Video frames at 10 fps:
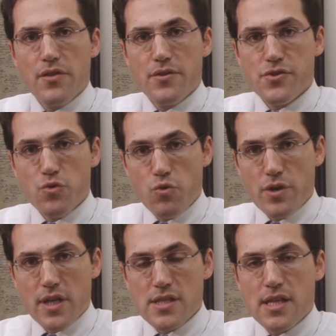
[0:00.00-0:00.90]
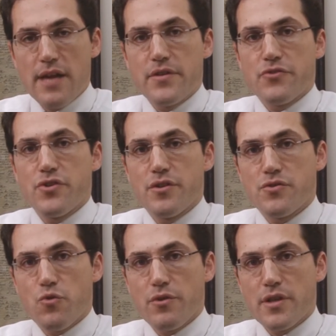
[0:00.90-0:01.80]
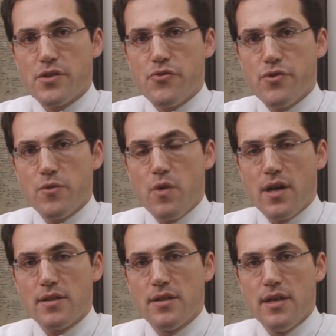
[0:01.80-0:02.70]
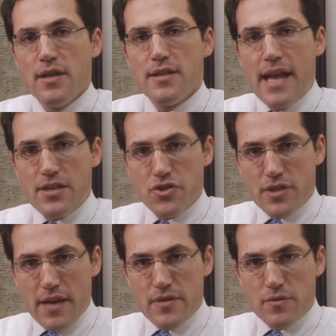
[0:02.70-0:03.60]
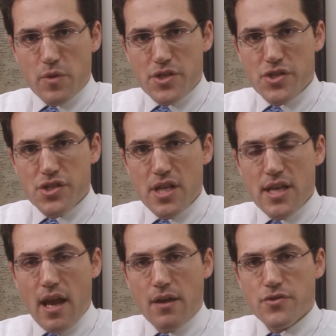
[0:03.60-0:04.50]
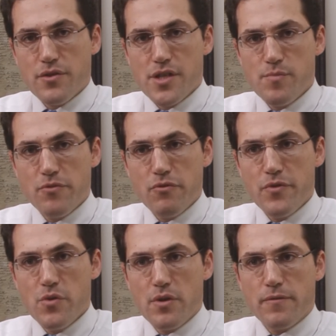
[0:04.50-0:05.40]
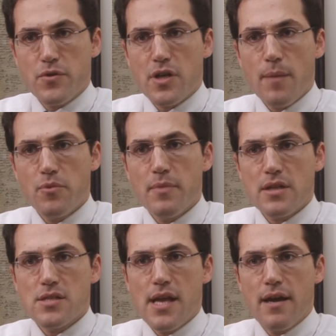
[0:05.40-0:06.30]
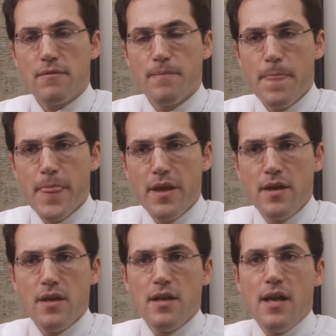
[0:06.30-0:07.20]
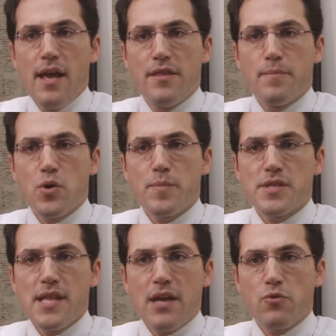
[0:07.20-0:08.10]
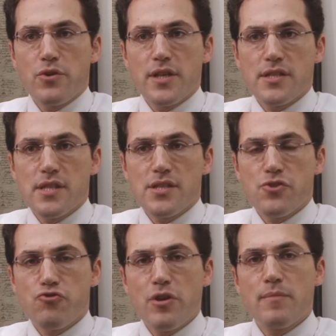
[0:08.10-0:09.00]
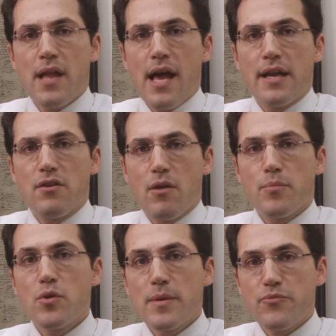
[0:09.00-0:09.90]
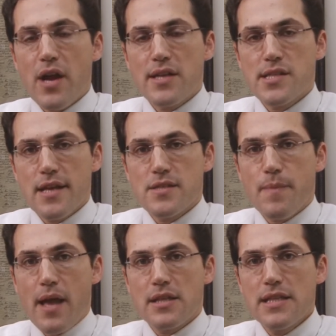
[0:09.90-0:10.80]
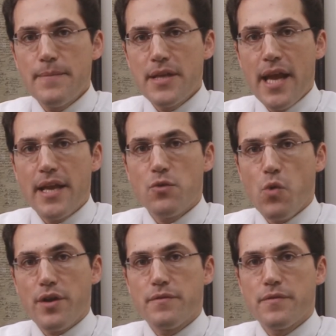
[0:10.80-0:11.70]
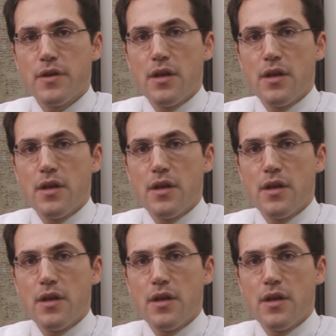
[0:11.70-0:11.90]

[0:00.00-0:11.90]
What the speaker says: There's an ordinance that I've introduced, Ordinance 31-11, which the City Council has been reviewing for a couple months now. And the purpose of that ordinance is to streamline our permit process by eliminating one of